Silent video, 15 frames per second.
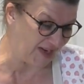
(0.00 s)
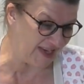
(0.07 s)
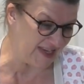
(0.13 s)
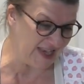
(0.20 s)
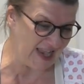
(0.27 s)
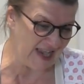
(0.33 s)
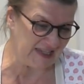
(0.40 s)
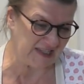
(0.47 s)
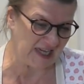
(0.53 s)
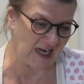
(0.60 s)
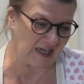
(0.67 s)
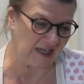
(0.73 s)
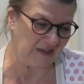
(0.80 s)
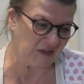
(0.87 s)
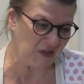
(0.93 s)
yeah,
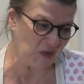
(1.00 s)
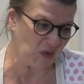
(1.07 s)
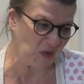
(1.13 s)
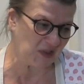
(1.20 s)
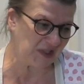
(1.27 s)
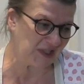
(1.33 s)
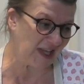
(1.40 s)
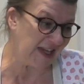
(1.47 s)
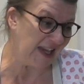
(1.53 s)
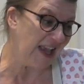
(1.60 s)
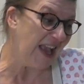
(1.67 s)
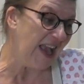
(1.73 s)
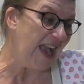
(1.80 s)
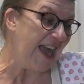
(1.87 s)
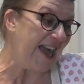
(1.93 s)
tackling the door today.
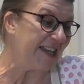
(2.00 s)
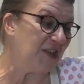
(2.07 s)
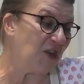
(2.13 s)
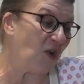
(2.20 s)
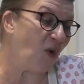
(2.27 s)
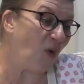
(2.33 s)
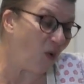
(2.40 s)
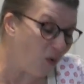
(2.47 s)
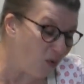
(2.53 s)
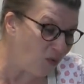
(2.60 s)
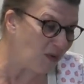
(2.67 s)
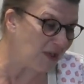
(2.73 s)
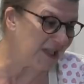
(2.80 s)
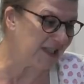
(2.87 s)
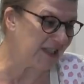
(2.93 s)
And
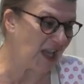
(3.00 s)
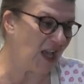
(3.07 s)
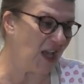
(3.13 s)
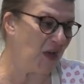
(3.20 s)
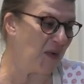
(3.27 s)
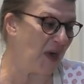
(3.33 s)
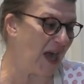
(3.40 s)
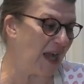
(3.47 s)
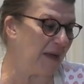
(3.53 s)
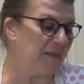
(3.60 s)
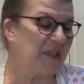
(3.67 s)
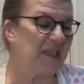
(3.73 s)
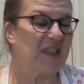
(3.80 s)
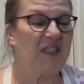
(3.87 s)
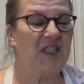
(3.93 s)
also, I'm
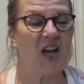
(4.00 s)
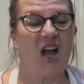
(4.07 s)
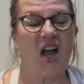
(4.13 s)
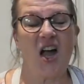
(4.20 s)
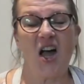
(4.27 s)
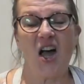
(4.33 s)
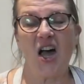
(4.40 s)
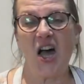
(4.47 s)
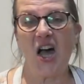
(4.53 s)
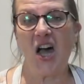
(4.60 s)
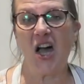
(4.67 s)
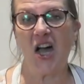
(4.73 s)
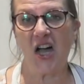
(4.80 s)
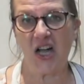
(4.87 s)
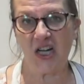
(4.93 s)

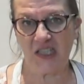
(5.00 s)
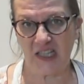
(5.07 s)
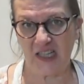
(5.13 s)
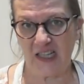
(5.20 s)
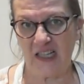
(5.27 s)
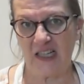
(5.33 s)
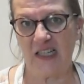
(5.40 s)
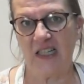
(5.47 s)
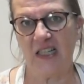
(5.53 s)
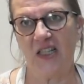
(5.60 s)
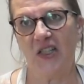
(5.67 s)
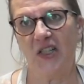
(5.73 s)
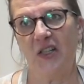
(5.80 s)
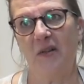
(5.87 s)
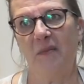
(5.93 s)
starting
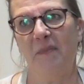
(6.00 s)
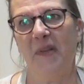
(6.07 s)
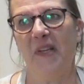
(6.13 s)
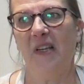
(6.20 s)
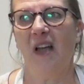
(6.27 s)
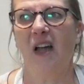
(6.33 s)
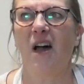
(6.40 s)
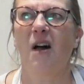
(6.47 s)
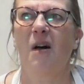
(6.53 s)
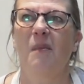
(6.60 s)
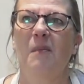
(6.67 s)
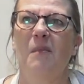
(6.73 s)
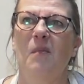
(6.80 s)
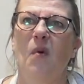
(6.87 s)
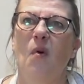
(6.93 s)
to
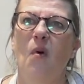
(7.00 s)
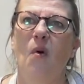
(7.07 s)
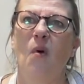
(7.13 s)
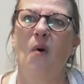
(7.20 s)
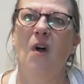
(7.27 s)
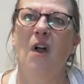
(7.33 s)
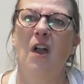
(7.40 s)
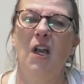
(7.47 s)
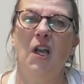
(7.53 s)
become more